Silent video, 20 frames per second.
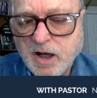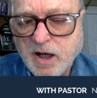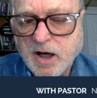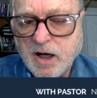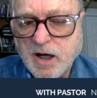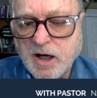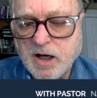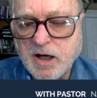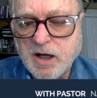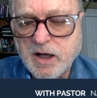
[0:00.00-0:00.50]

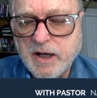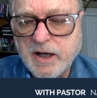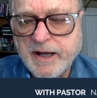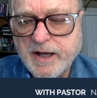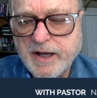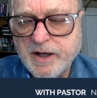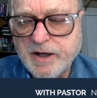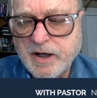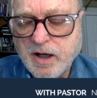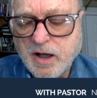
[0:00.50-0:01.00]
uh,
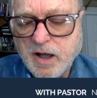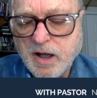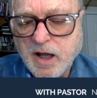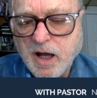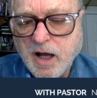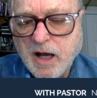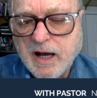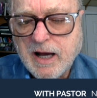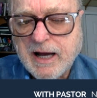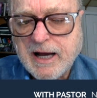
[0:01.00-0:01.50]
and
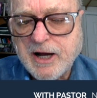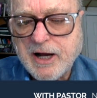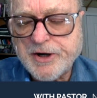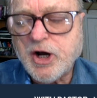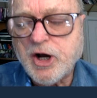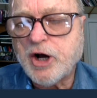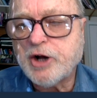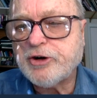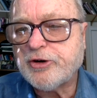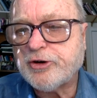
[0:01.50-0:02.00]
how
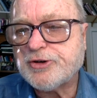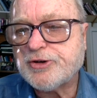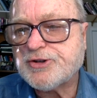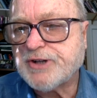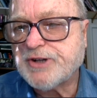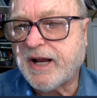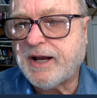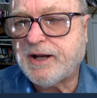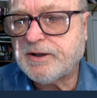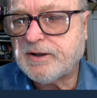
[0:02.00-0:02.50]
to
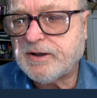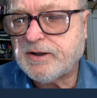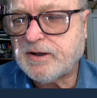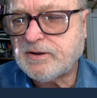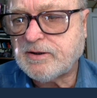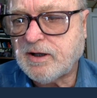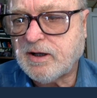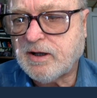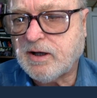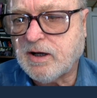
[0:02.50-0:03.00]
understand it,
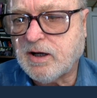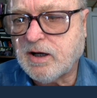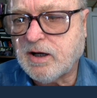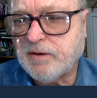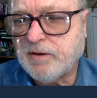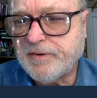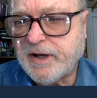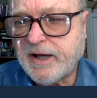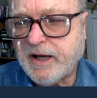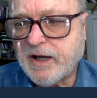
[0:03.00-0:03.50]

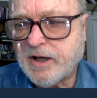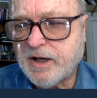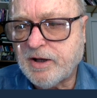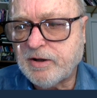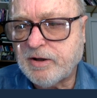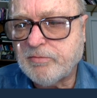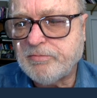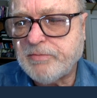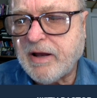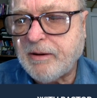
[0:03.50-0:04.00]
uh,
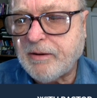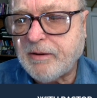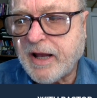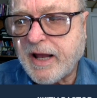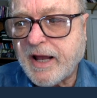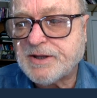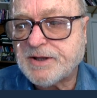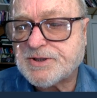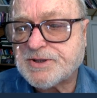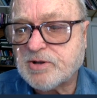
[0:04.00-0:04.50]
and,
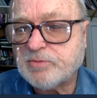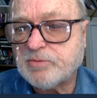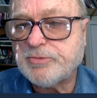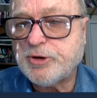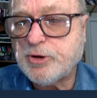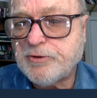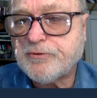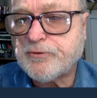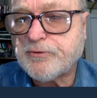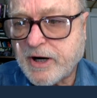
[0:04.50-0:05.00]
and some
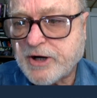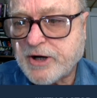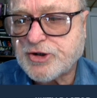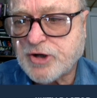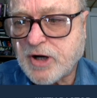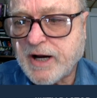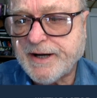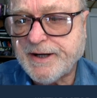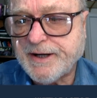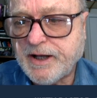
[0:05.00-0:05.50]
new fresh
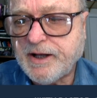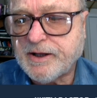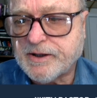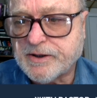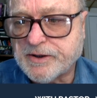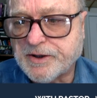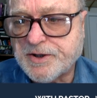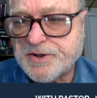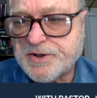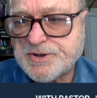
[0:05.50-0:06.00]

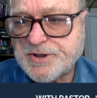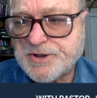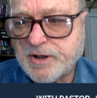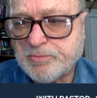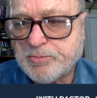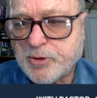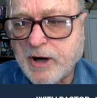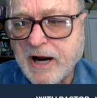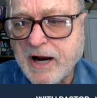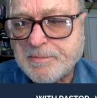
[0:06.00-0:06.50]
ideas
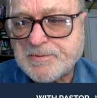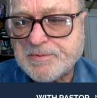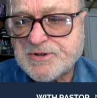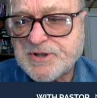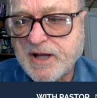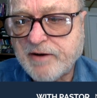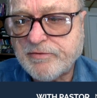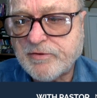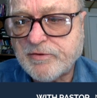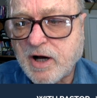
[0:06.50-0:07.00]
that perhaps
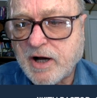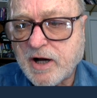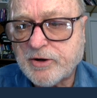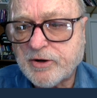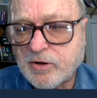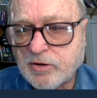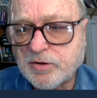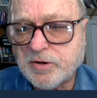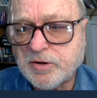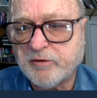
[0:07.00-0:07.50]
they've not
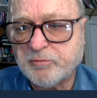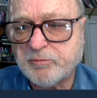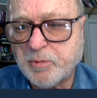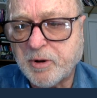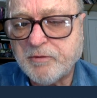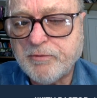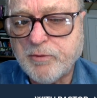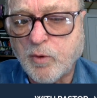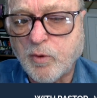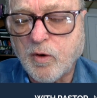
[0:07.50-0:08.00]
heard of
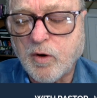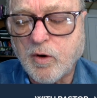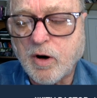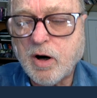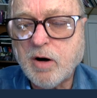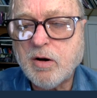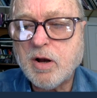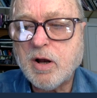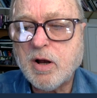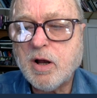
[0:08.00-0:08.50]
before